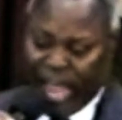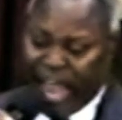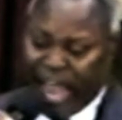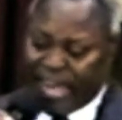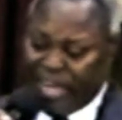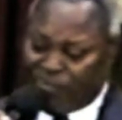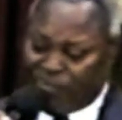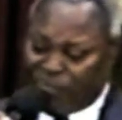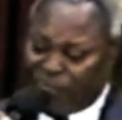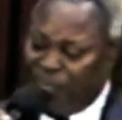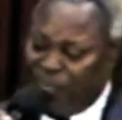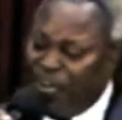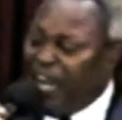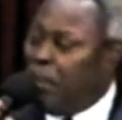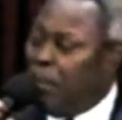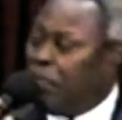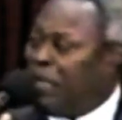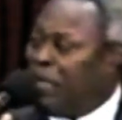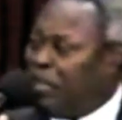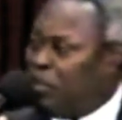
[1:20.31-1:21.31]
and a
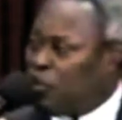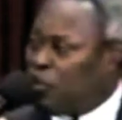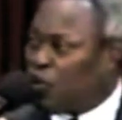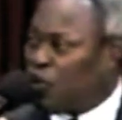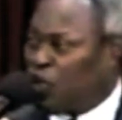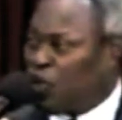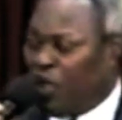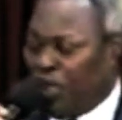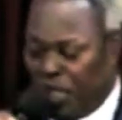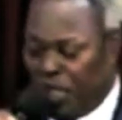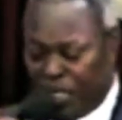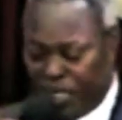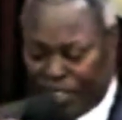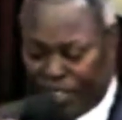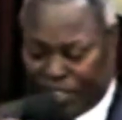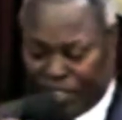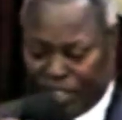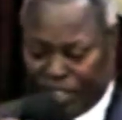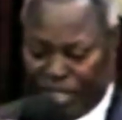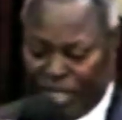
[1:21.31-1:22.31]
flaming
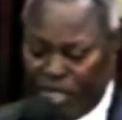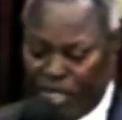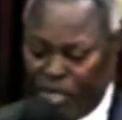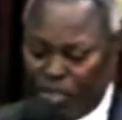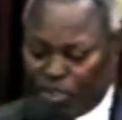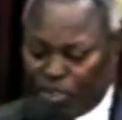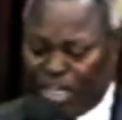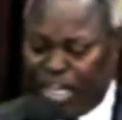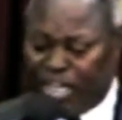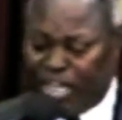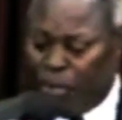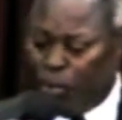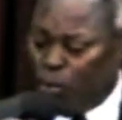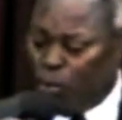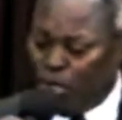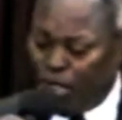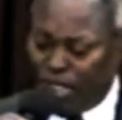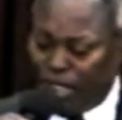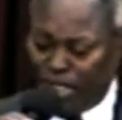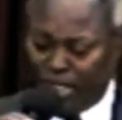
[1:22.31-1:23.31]
sword. Those are the
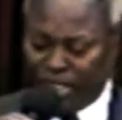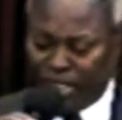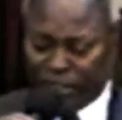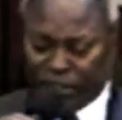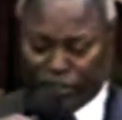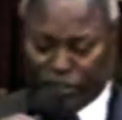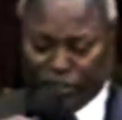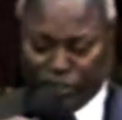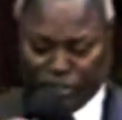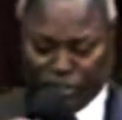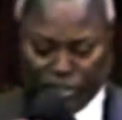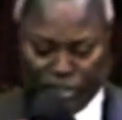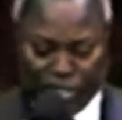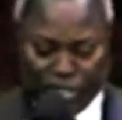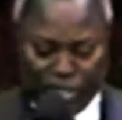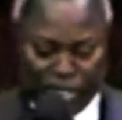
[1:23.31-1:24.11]
words